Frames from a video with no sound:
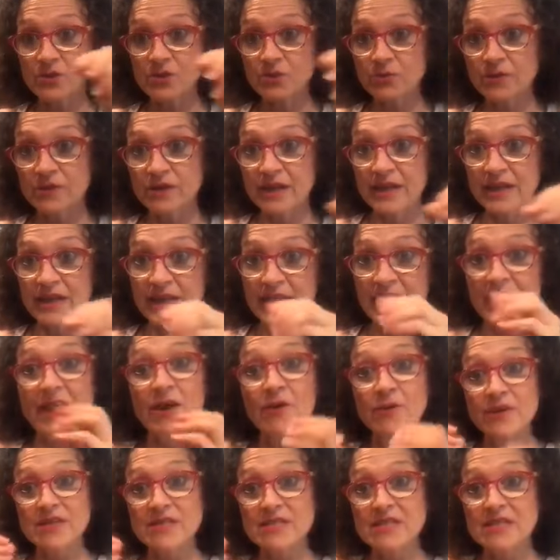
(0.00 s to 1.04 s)
You know what
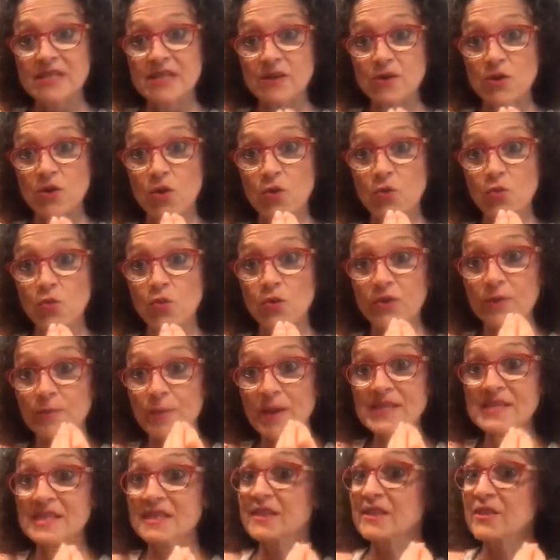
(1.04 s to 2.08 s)
cacao is?
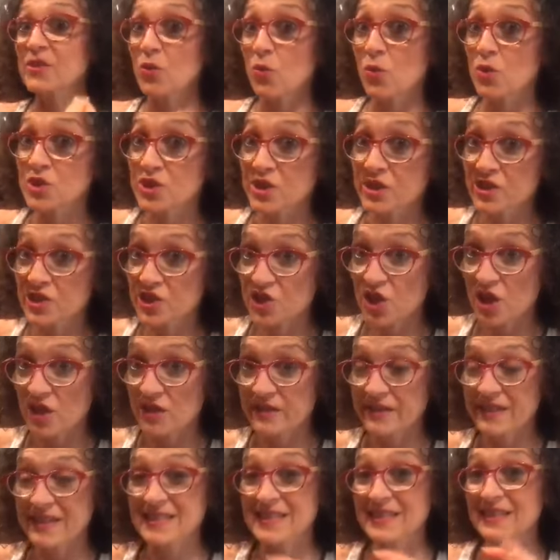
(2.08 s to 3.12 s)
Basically the origin of
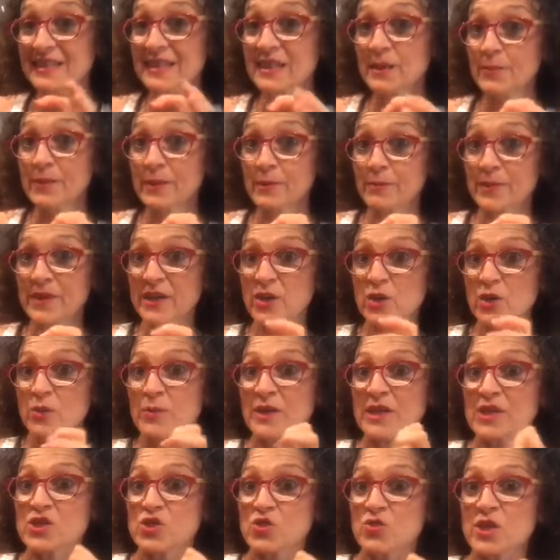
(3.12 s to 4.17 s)
chocolate. It's a little bit bitter, but
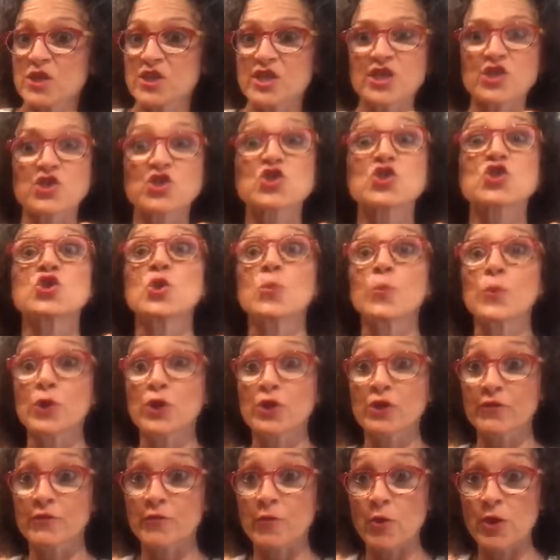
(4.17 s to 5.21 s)
it's crunchy. It's super
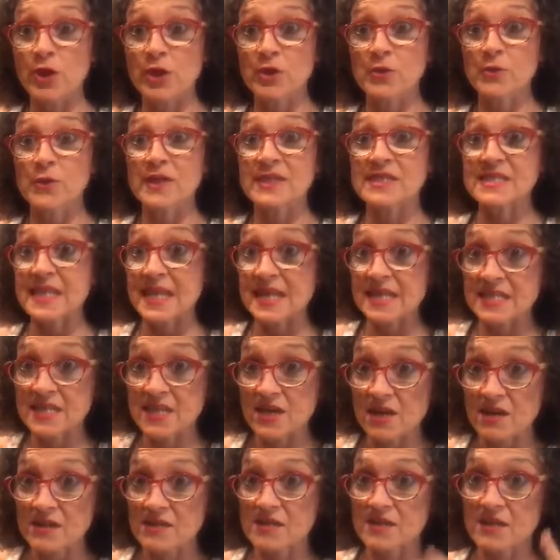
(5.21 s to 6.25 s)
good for you. It's an
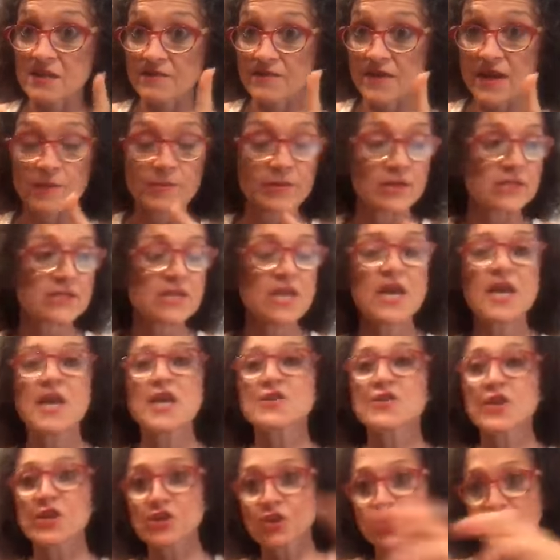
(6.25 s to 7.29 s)
antioxidant, fabulous.
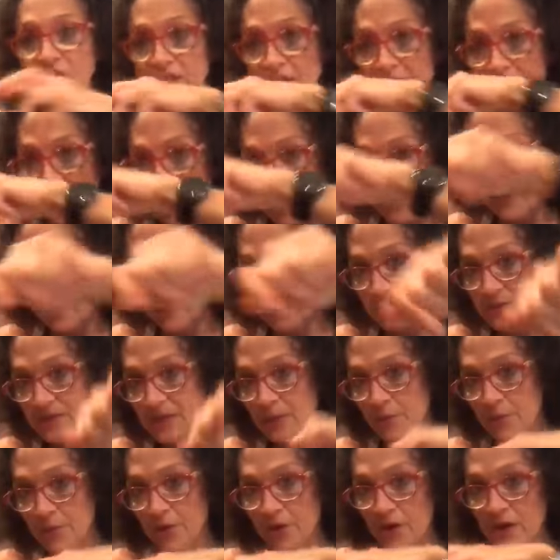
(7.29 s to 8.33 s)
So I took cacao nibs and I
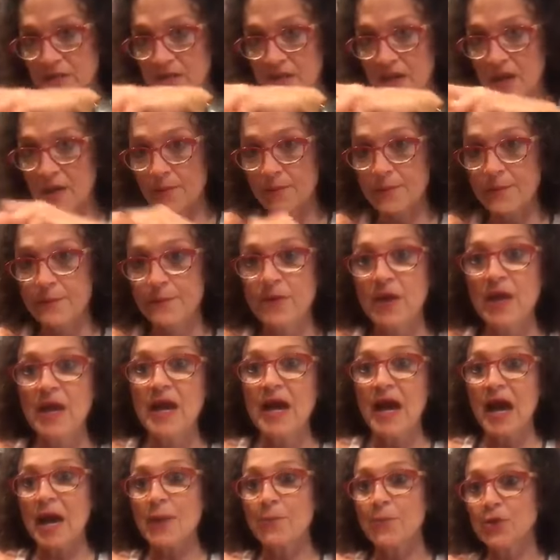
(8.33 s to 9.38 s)
put it on top.
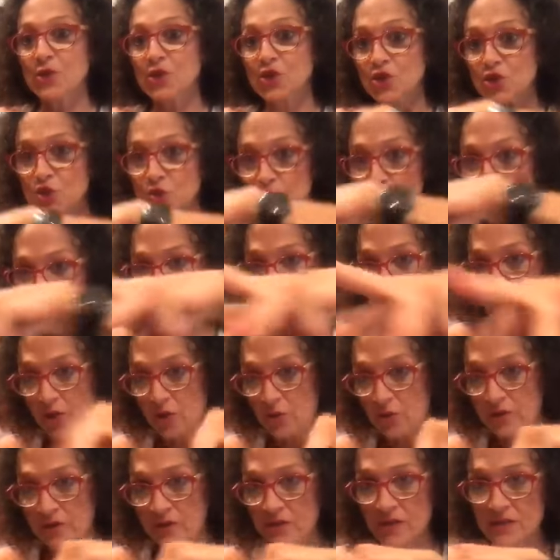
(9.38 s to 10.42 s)
I put shredded
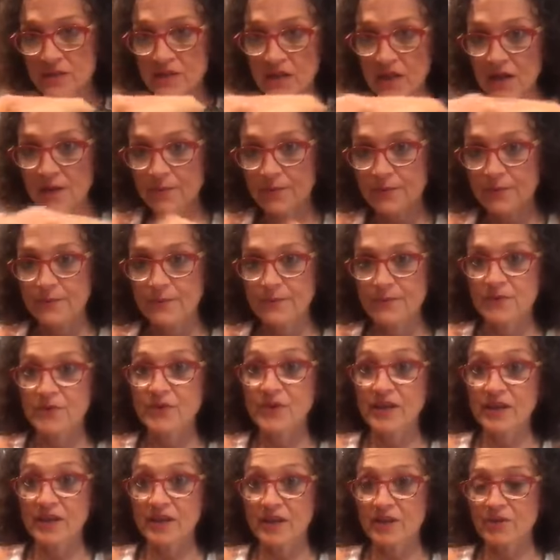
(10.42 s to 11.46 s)
coconut on top. You
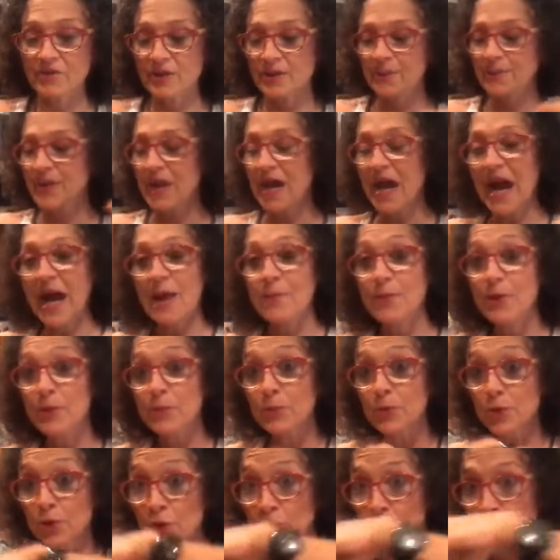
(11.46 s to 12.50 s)
getting hungry? I put
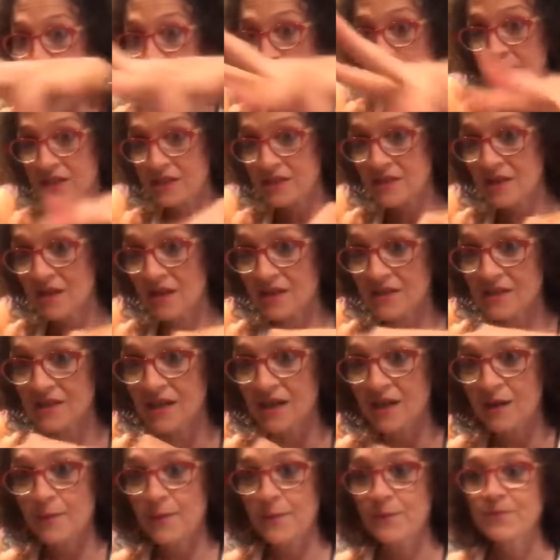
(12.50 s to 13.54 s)
blueberries on
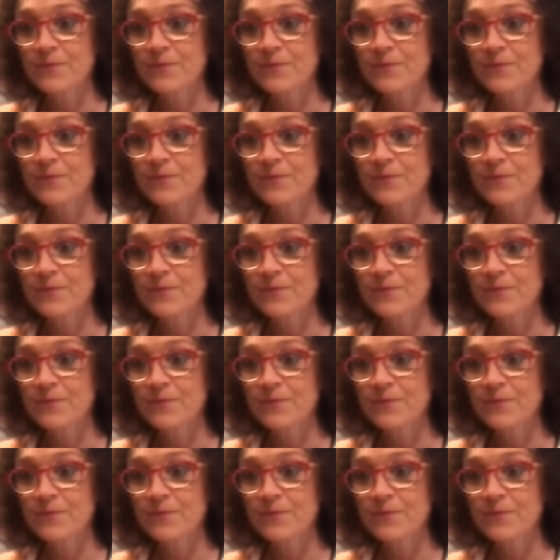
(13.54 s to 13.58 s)
top.